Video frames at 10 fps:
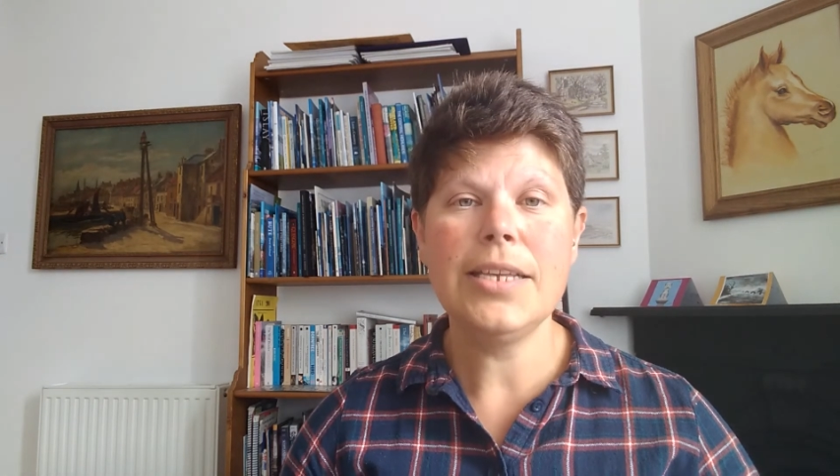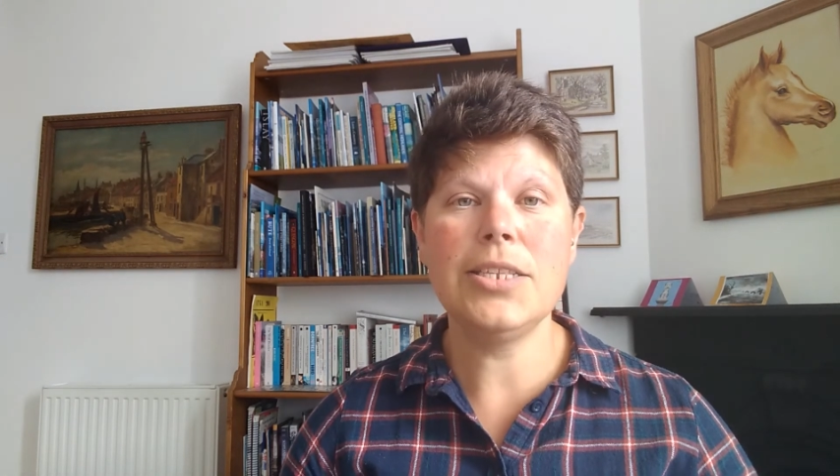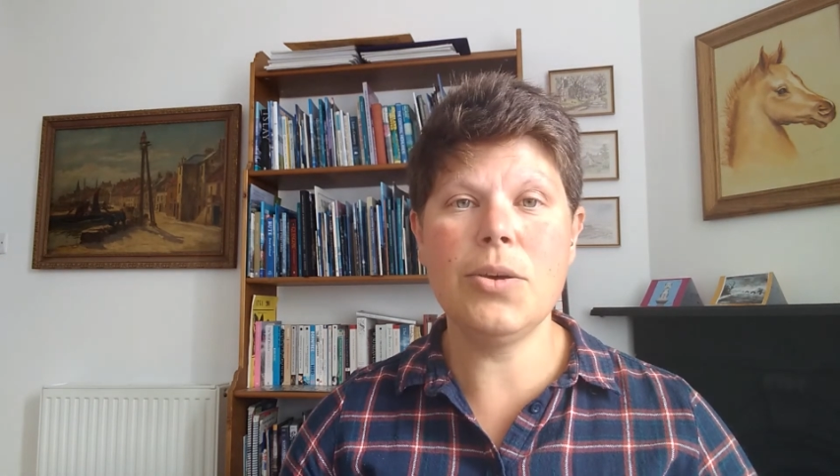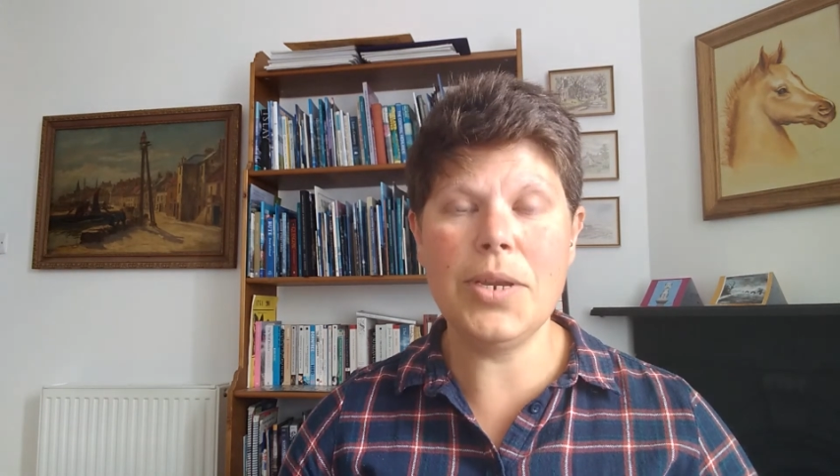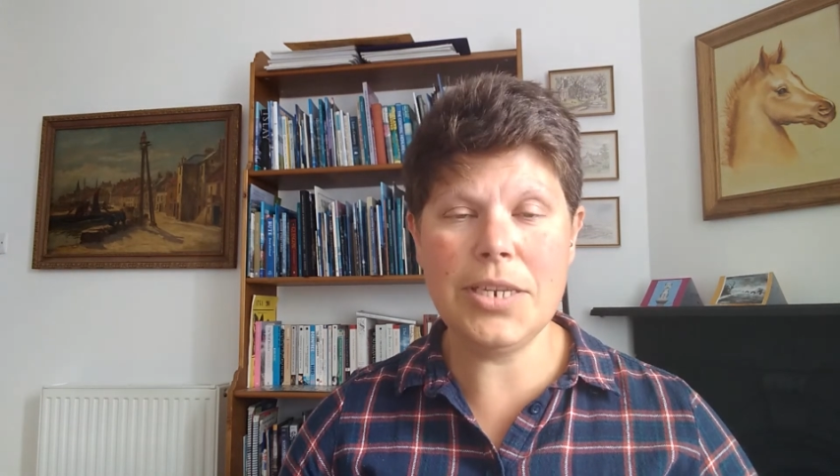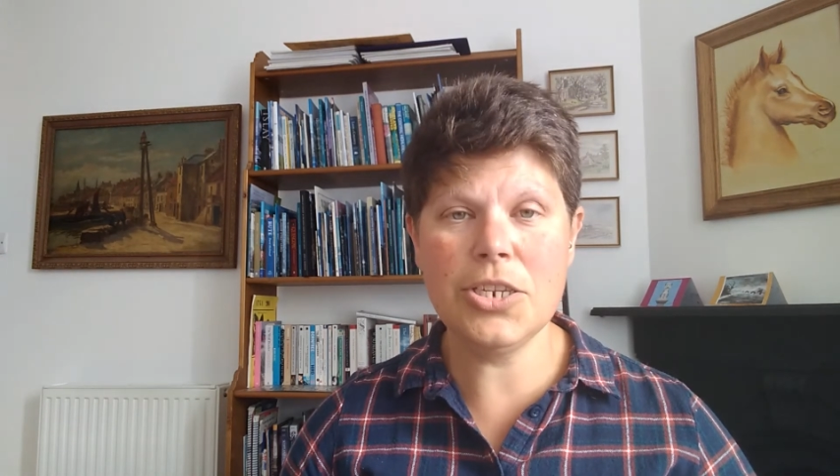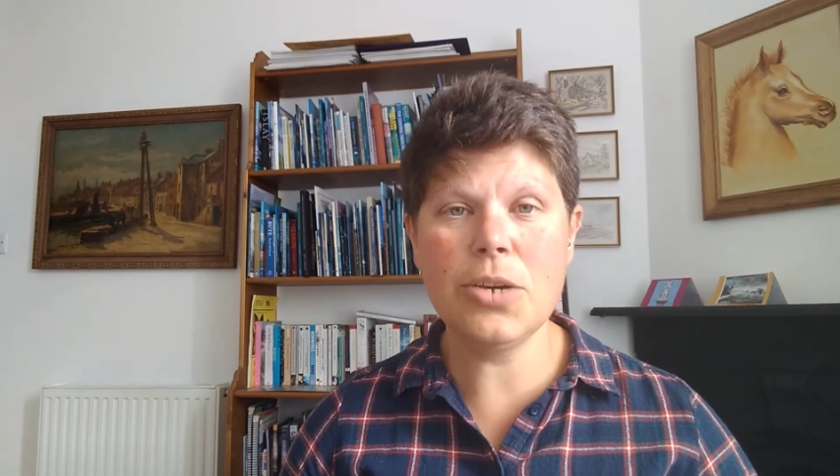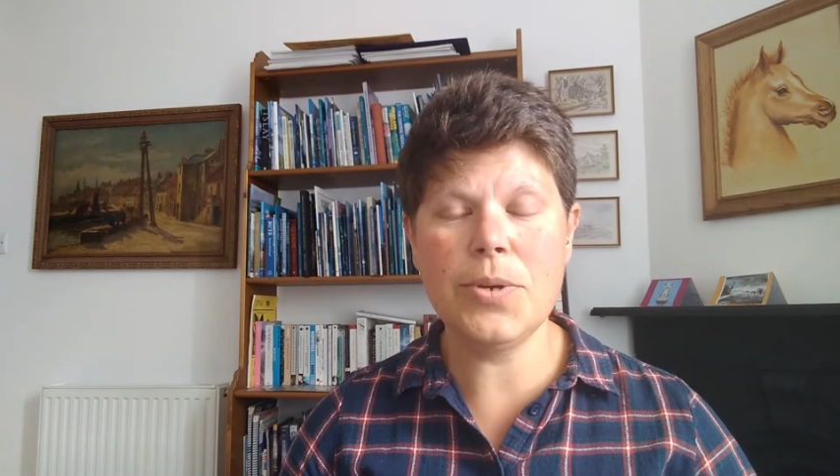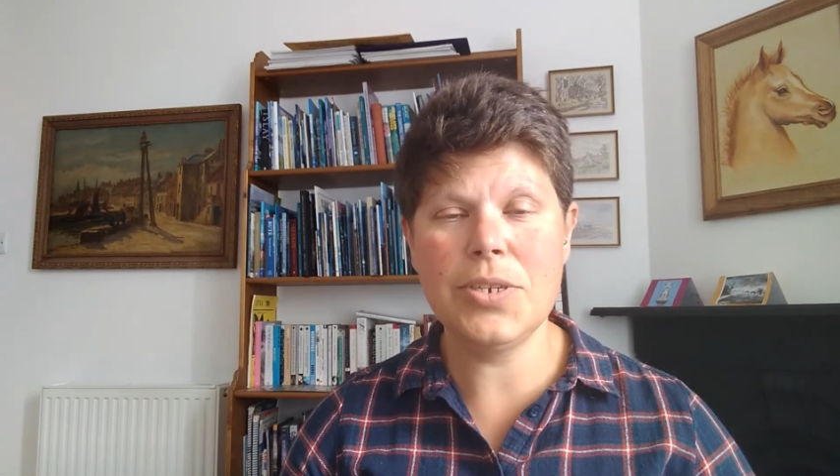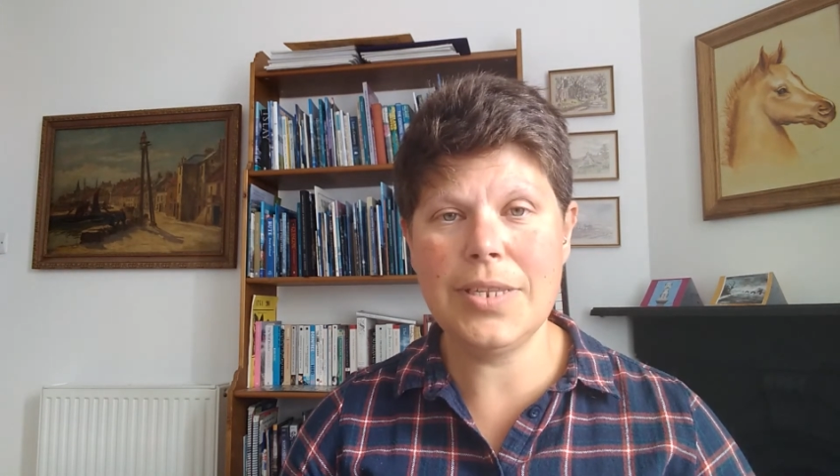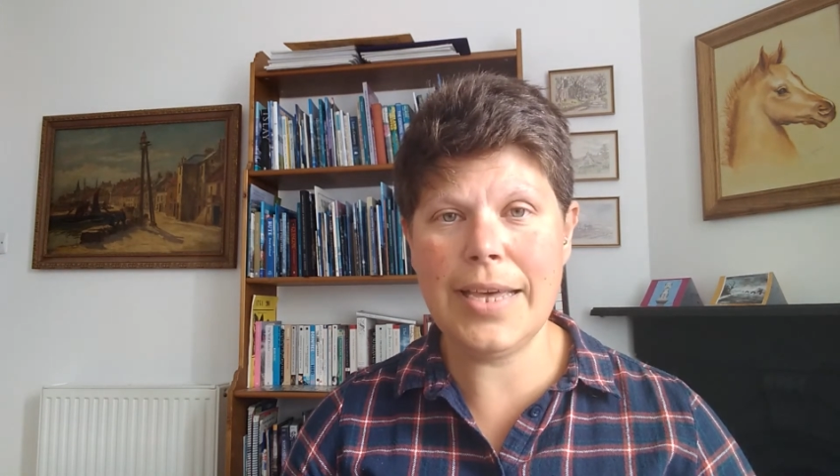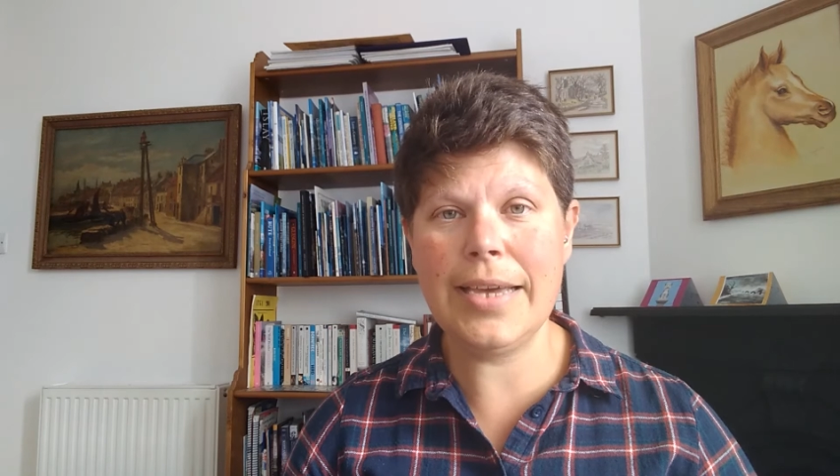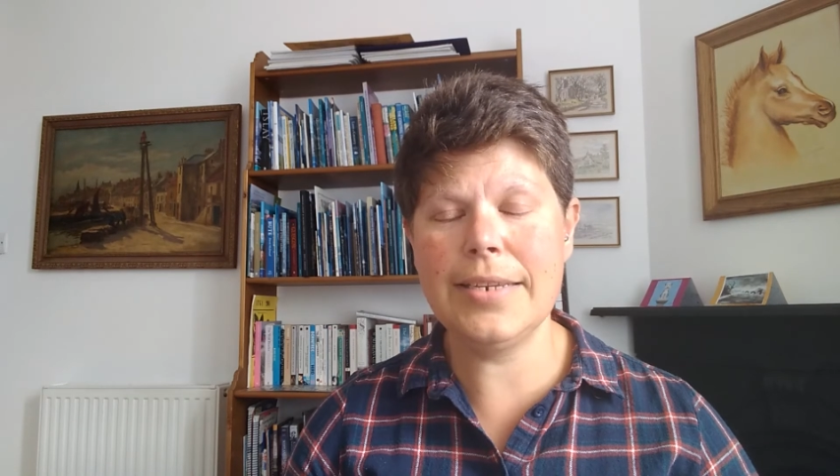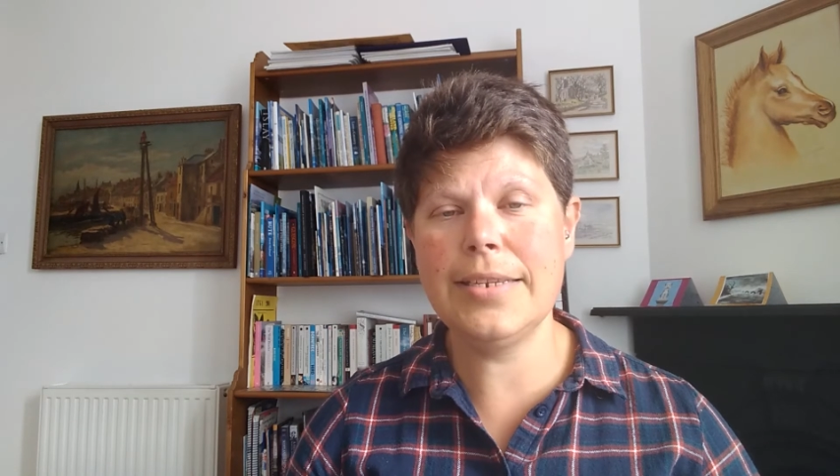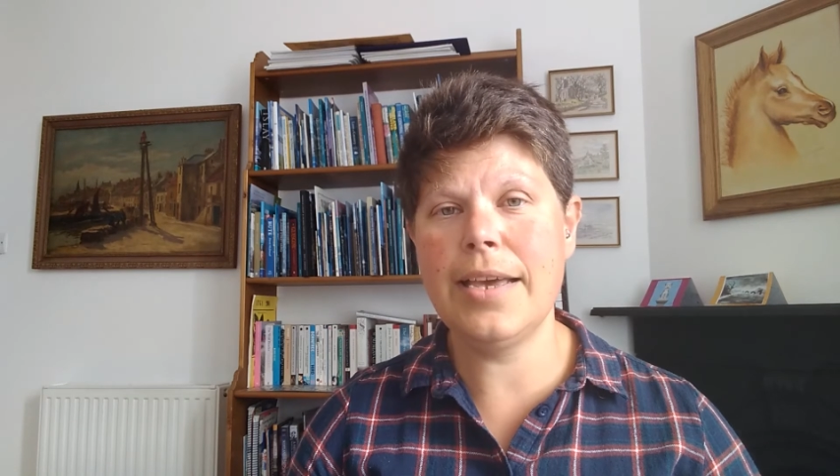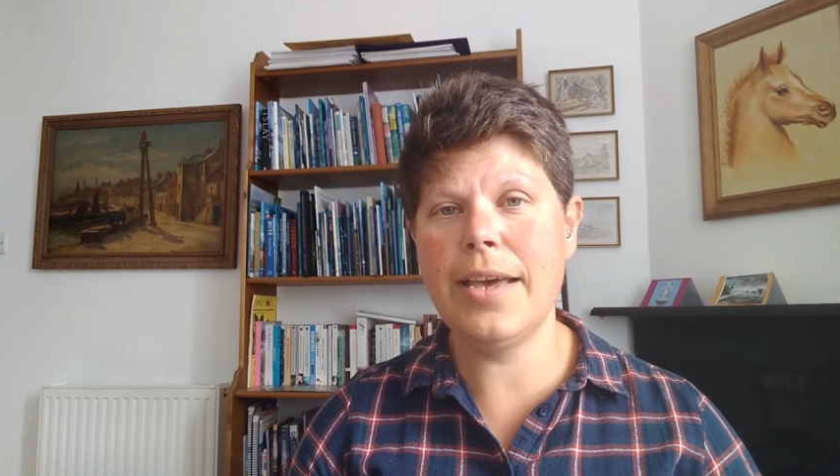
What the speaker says: So I did go onto that